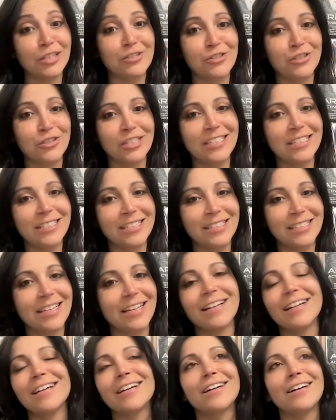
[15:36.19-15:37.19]
She's,
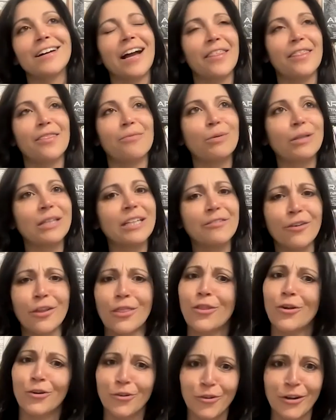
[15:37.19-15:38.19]
I believe, a
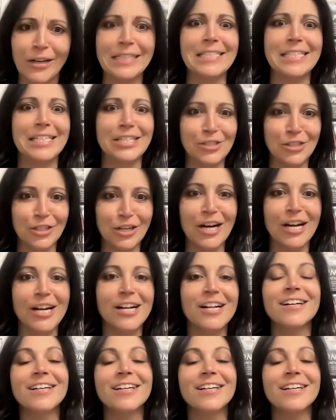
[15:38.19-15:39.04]
third grade teacher.